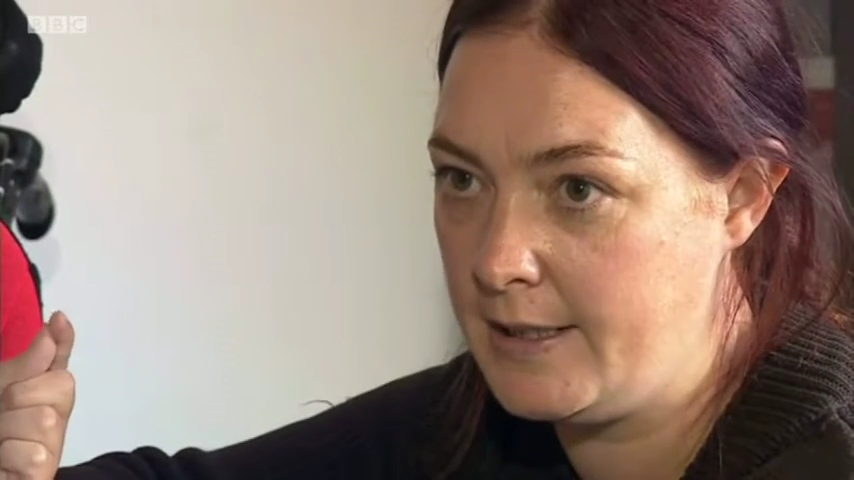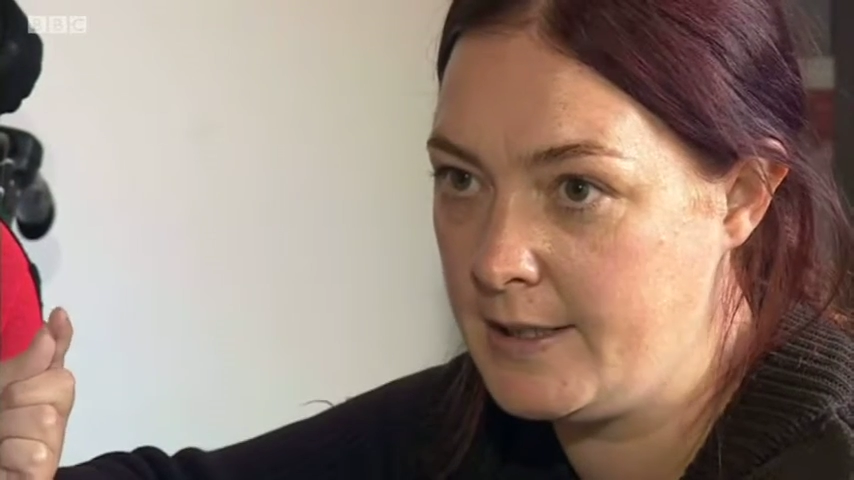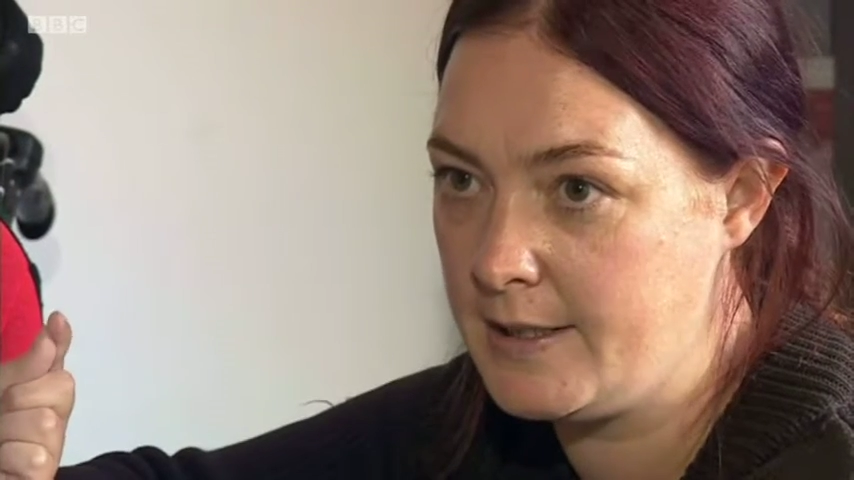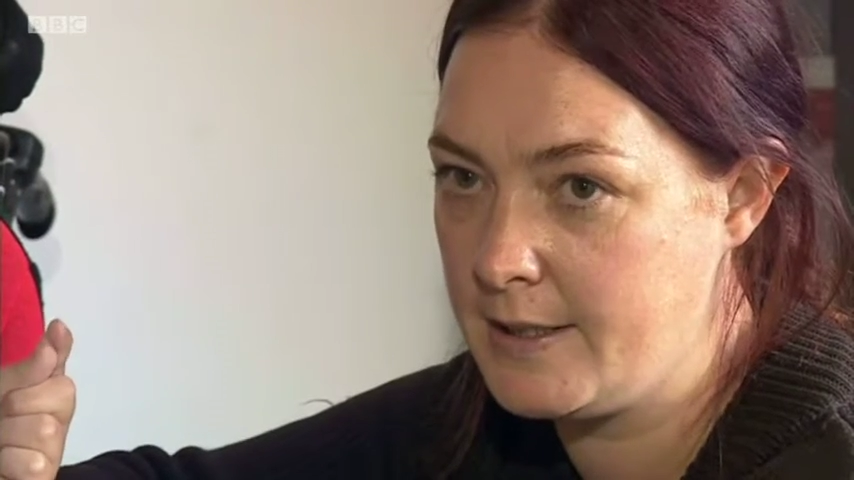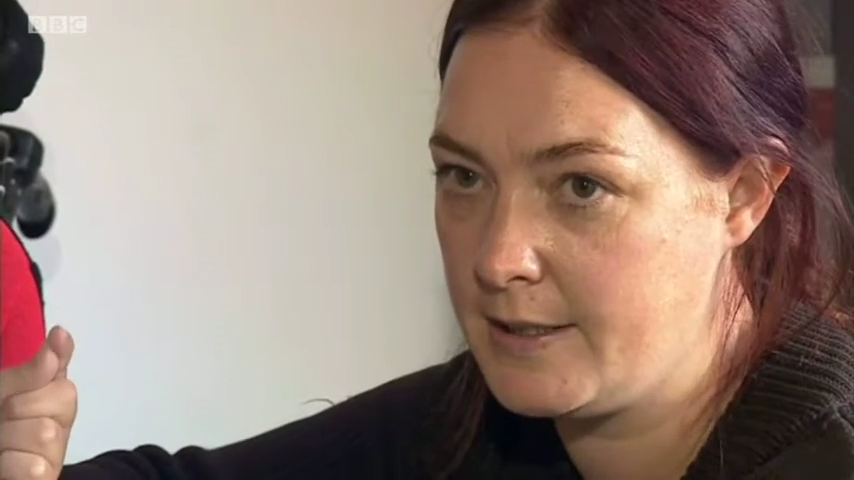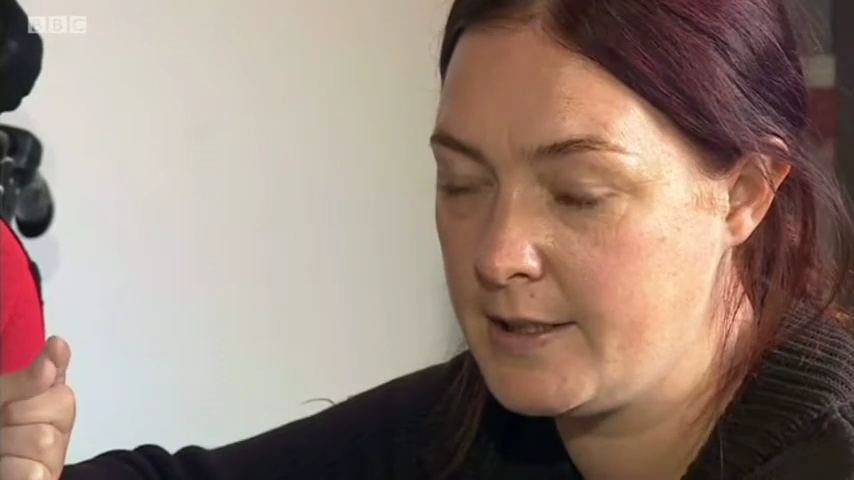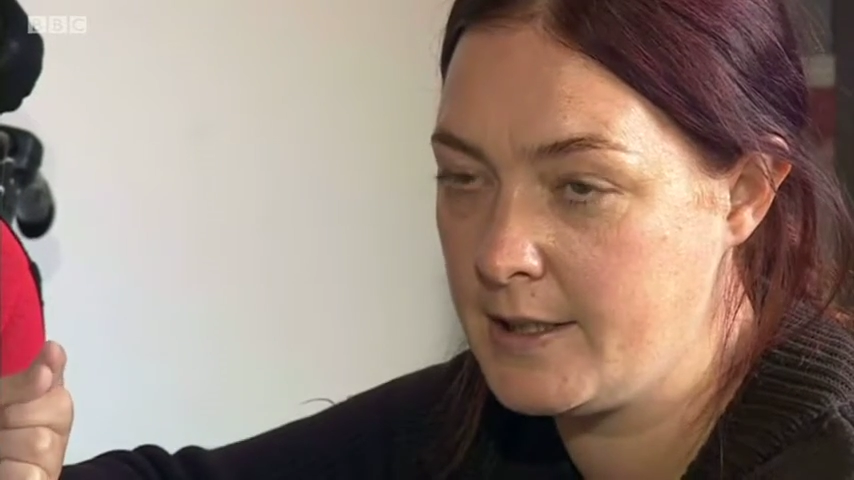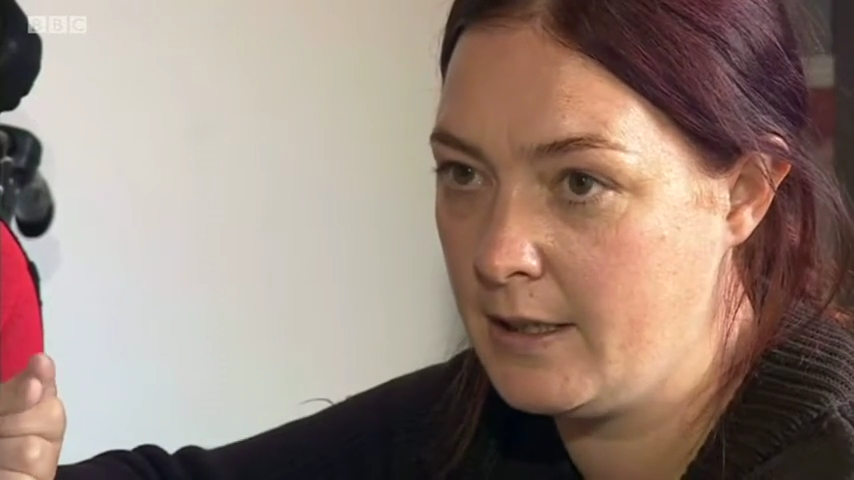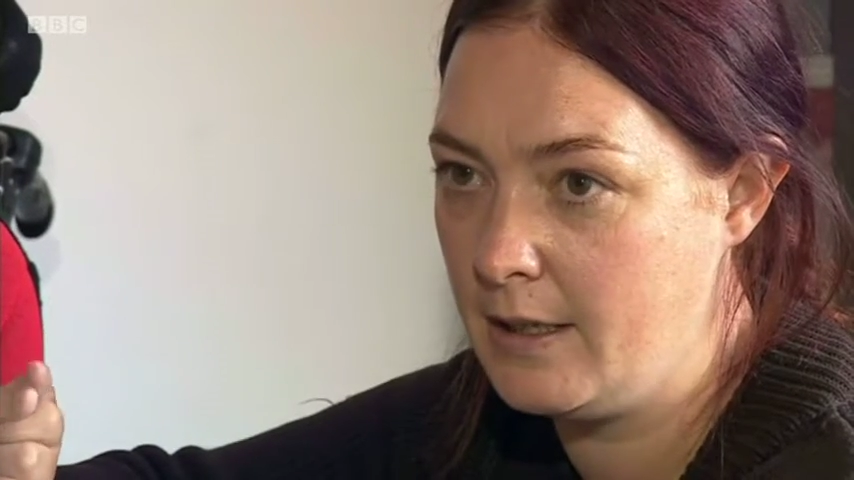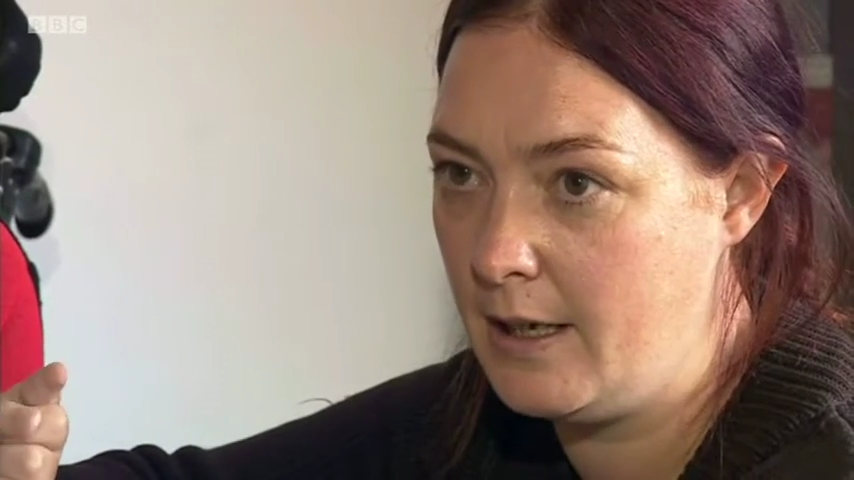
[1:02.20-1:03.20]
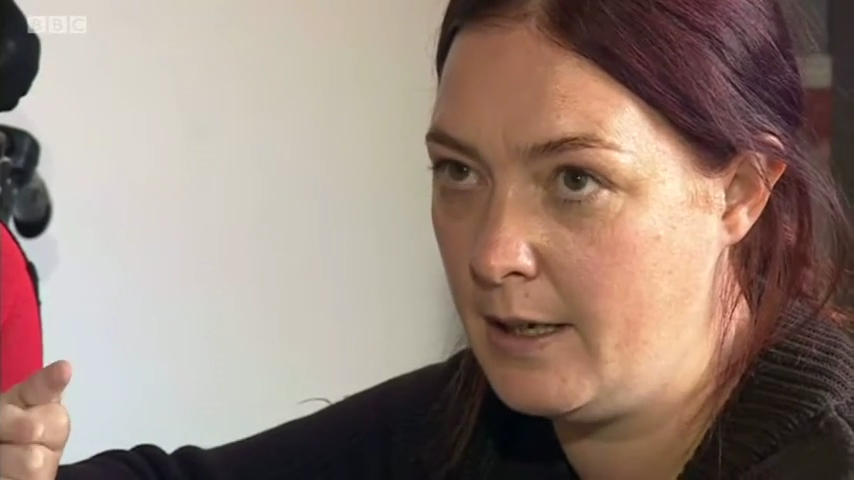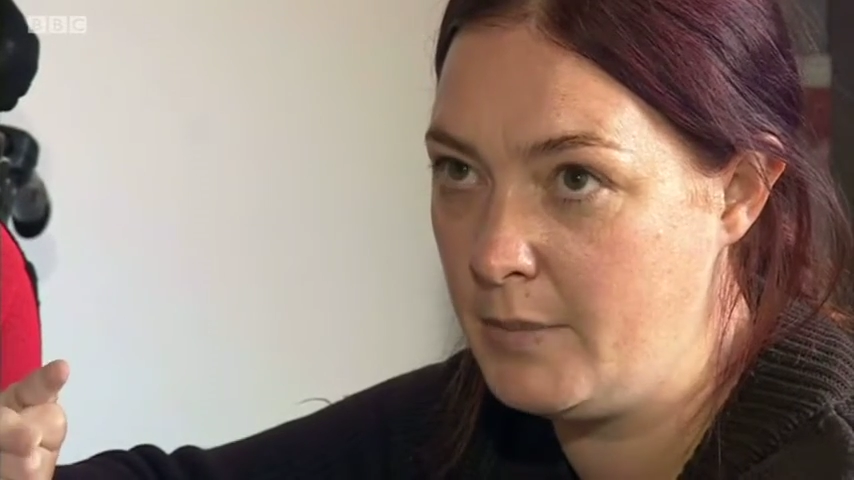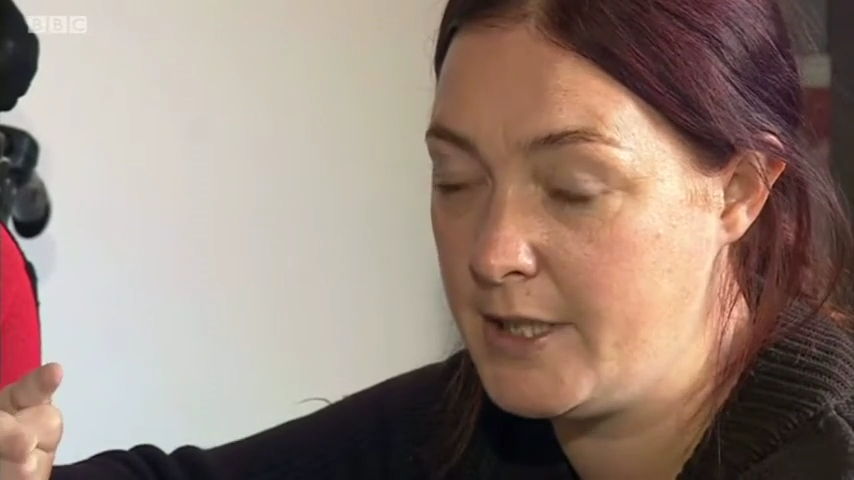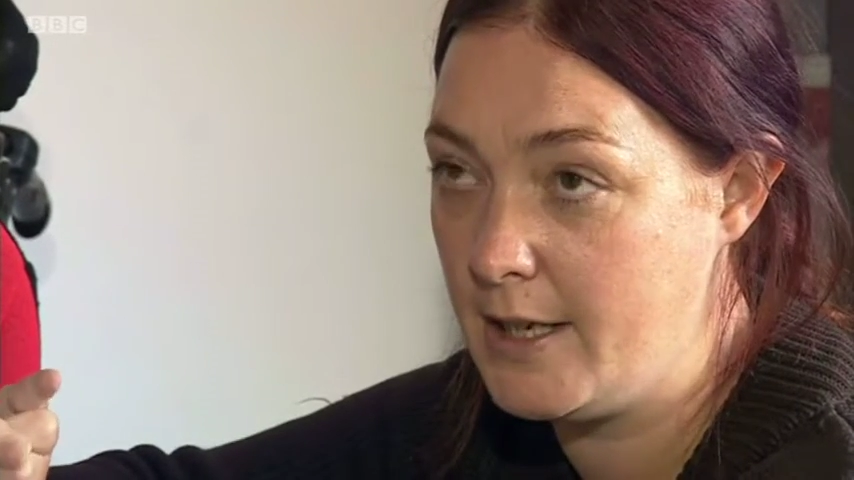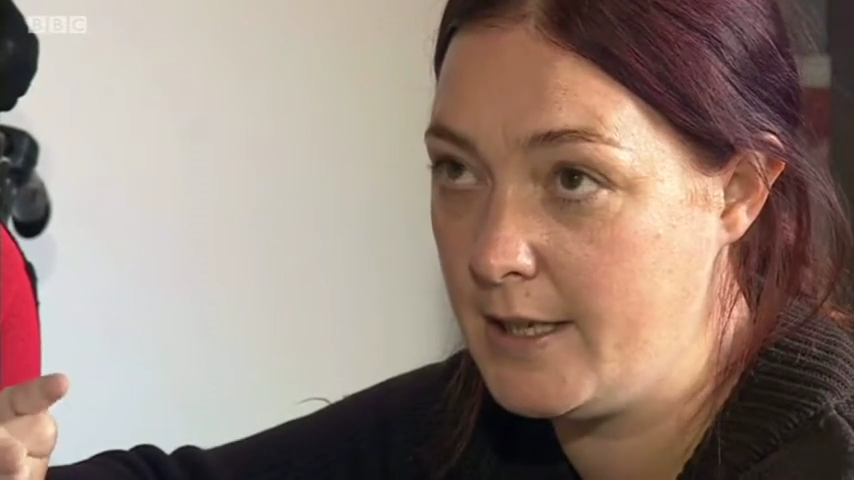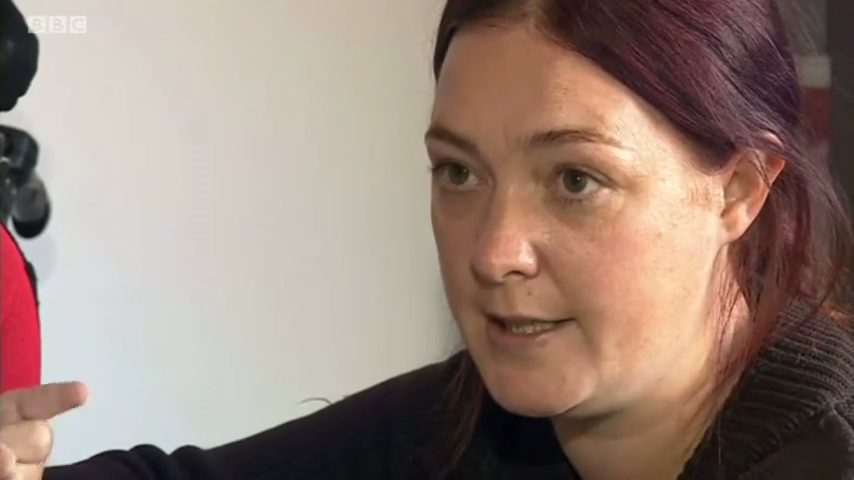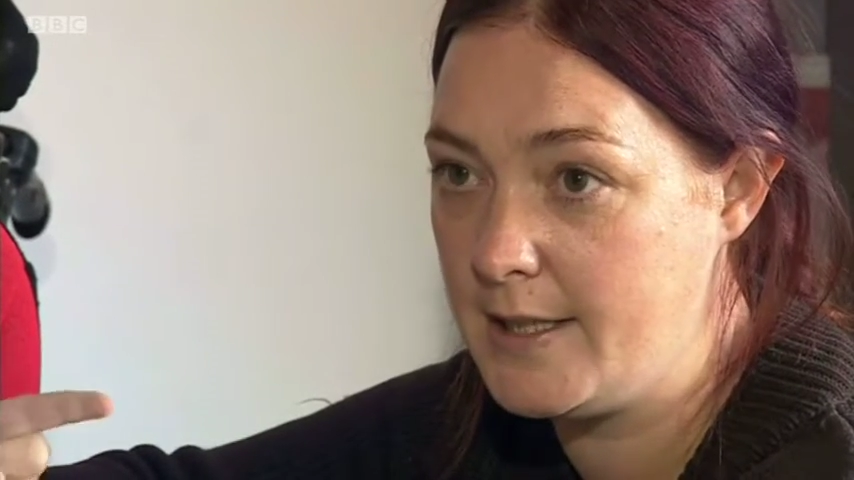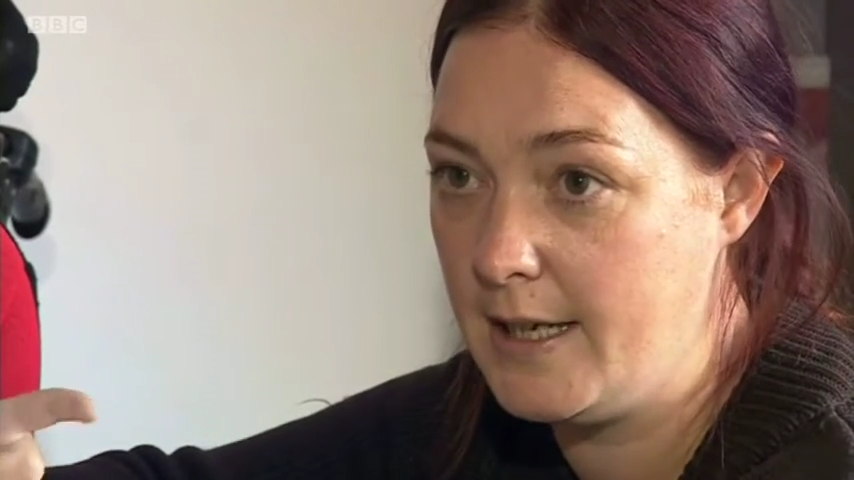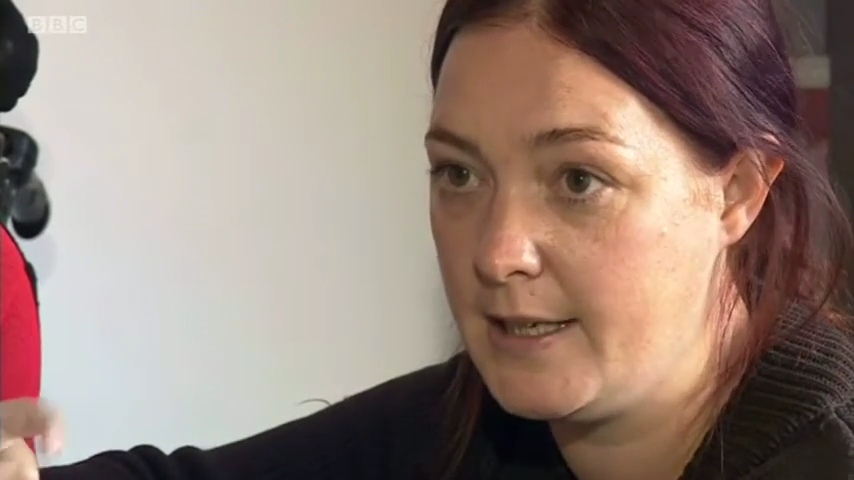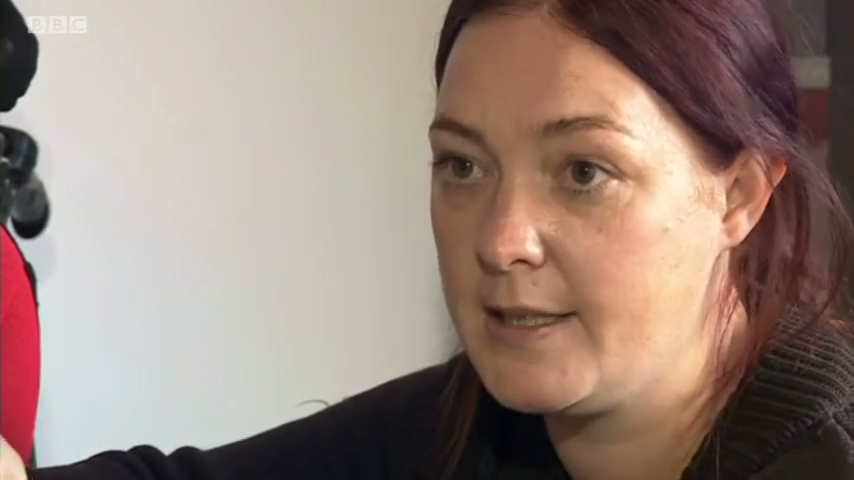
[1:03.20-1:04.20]
and uh,
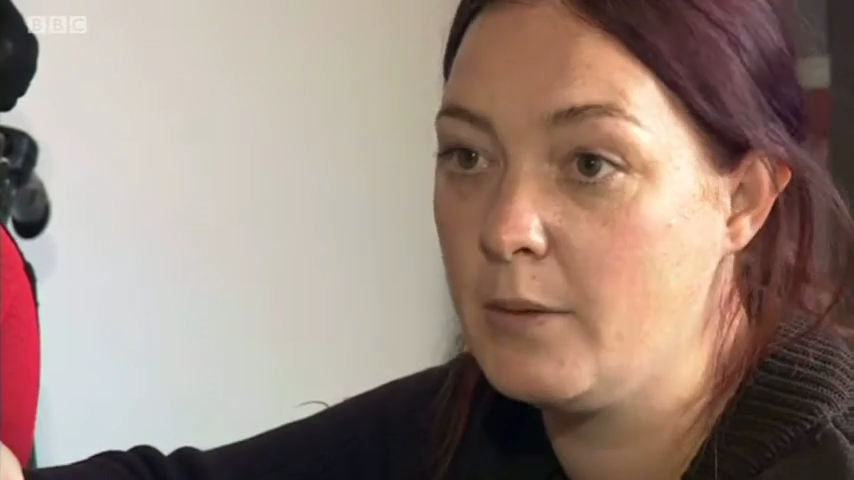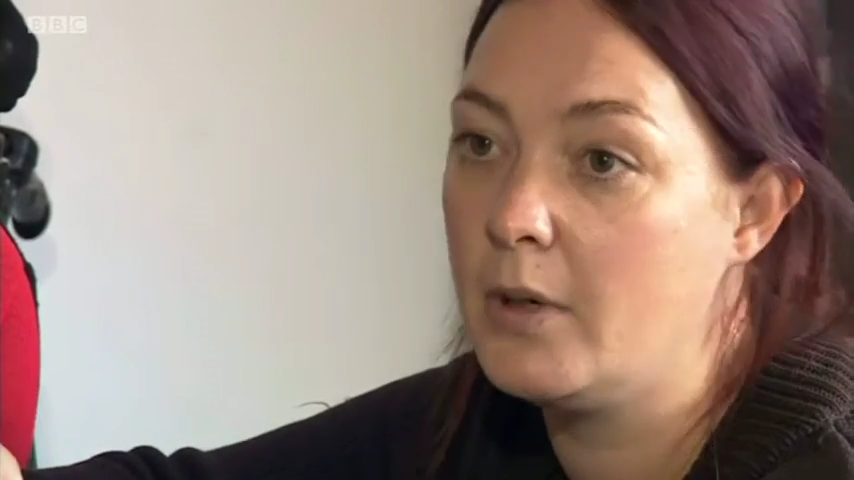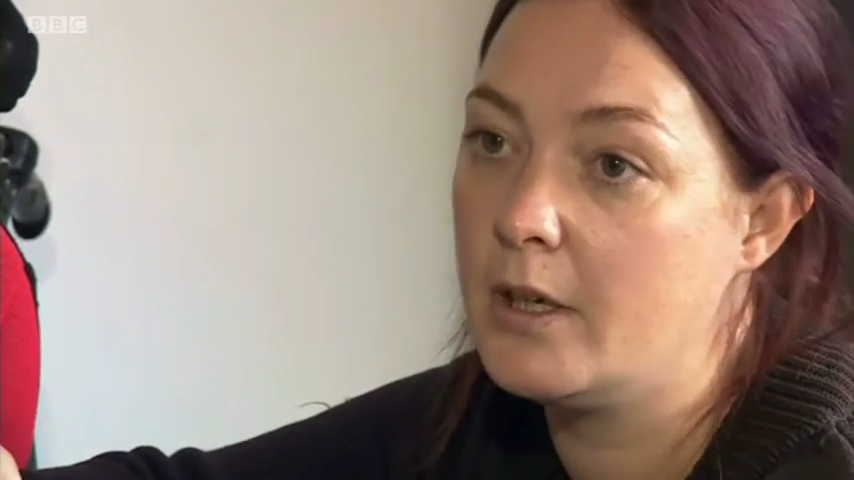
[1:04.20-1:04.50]
maternity as it